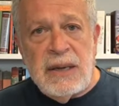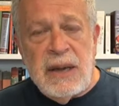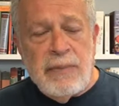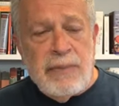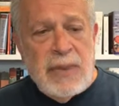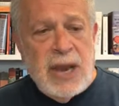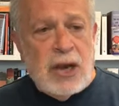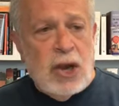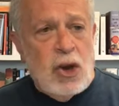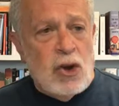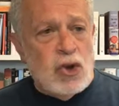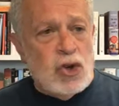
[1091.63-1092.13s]

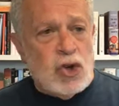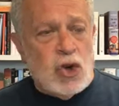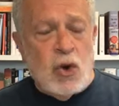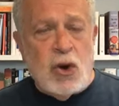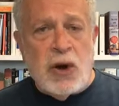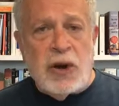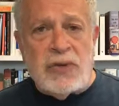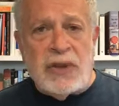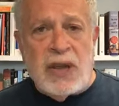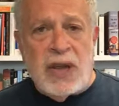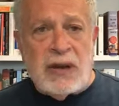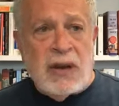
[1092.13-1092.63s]
making
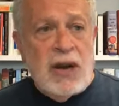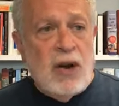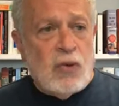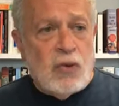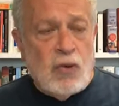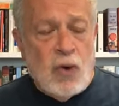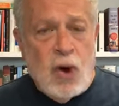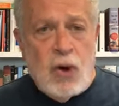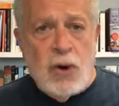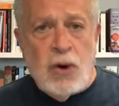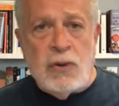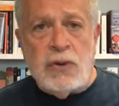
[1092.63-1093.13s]
sure that
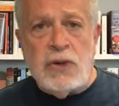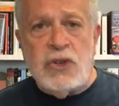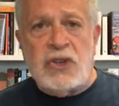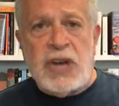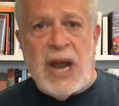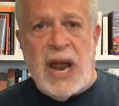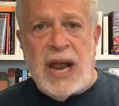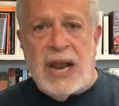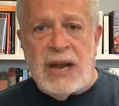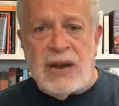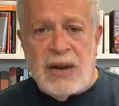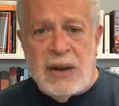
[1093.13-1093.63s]
roads
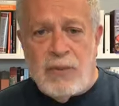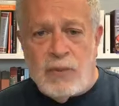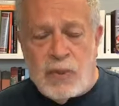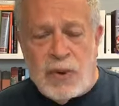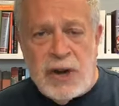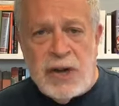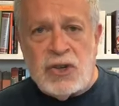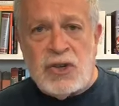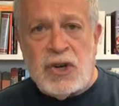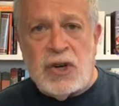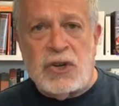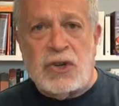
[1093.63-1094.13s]
and
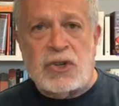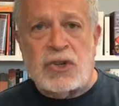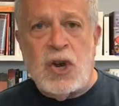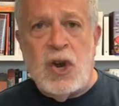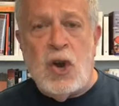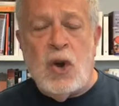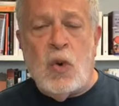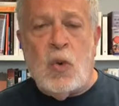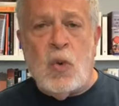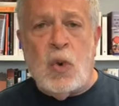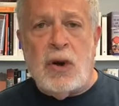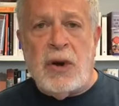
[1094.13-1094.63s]
bridges
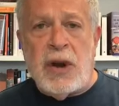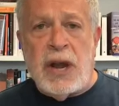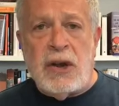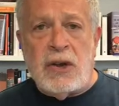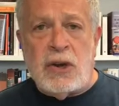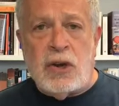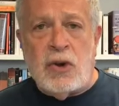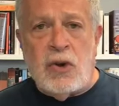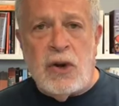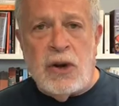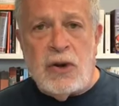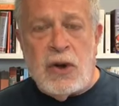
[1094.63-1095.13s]
were
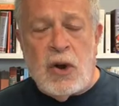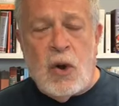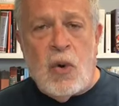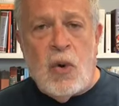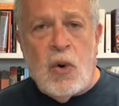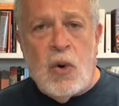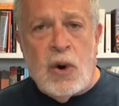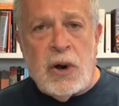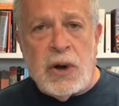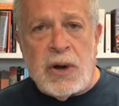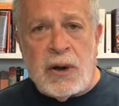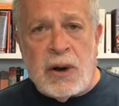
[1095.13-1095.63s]
in good
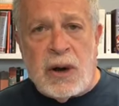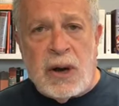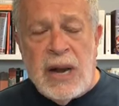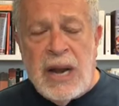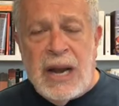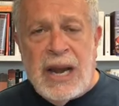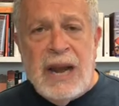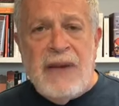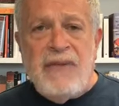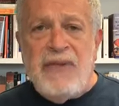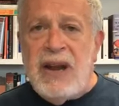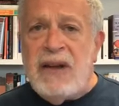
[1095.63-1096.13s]
order.
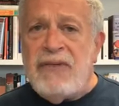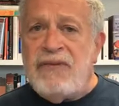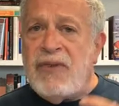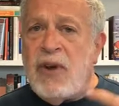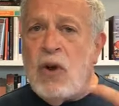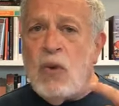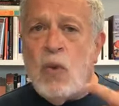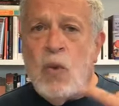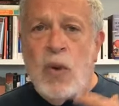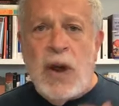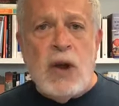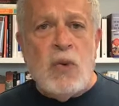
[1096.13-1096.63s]
Even if
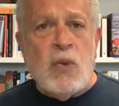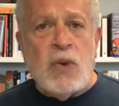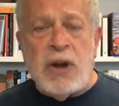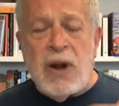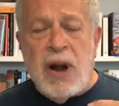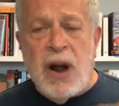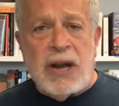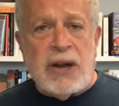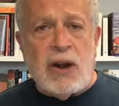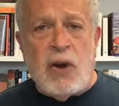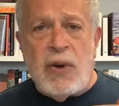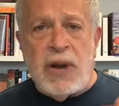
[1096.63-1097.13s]
we were
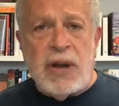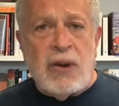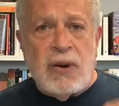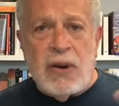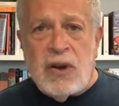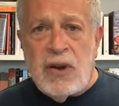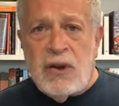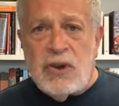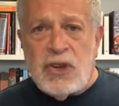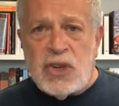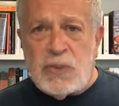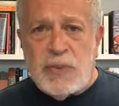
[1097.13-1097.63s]
not going
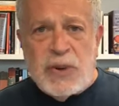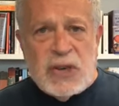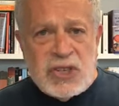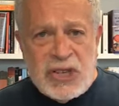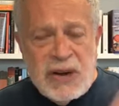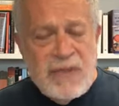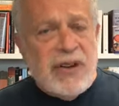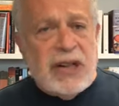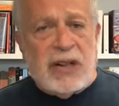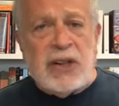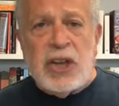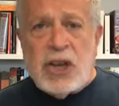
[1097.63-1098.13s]
to
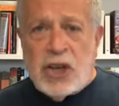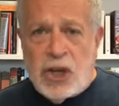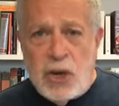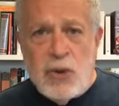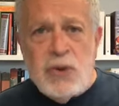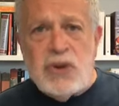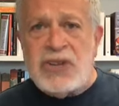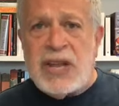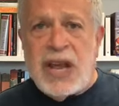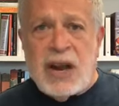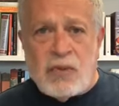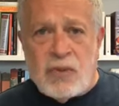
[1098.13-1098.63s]
specifically
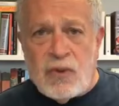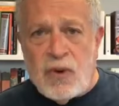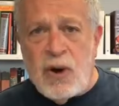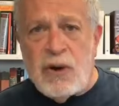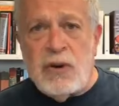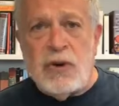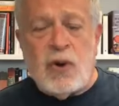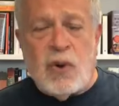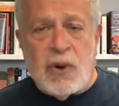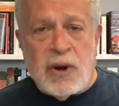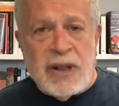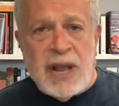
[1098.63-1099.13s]
use that
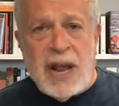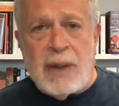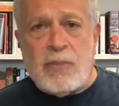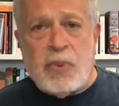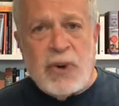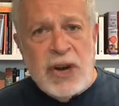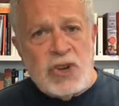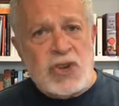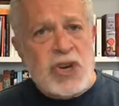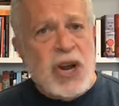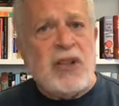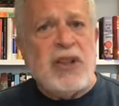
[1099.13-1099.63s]
road or that
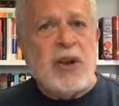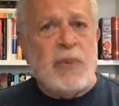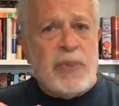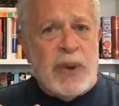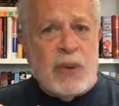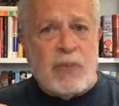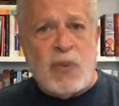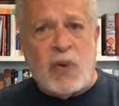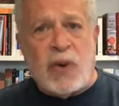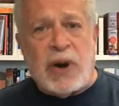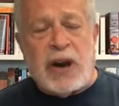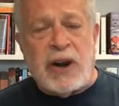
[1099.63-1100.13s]
bridge, other
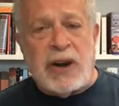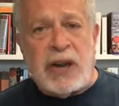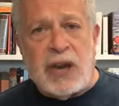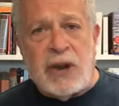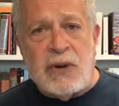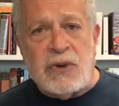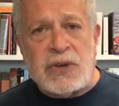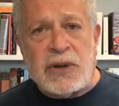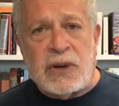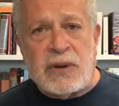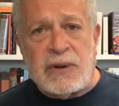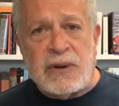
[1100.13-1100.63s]
people were going to
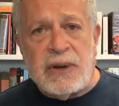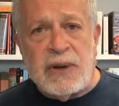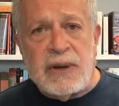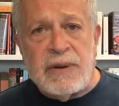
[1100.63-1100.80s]
use it.